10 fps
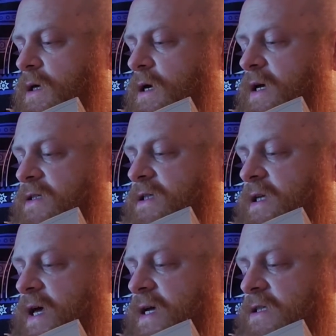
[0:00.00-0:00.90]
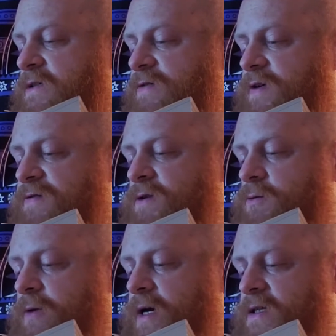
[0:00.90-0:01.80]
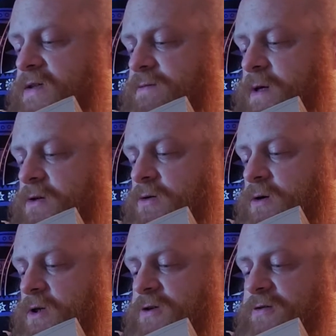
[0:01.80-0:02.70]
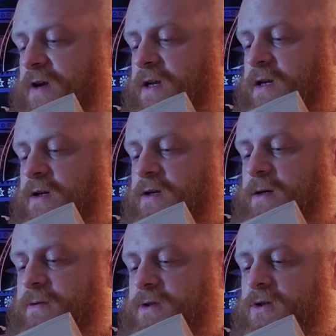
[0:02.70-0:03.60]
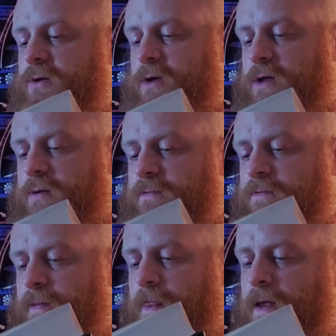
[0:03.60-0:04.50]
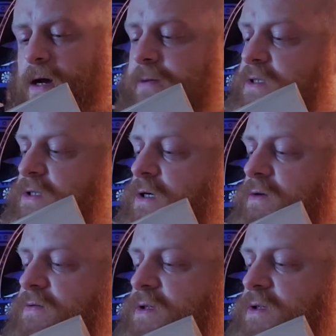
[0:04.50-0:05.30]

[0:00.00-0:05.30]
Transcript: As the last fitful rays of my torch faded into obscurity, I resolved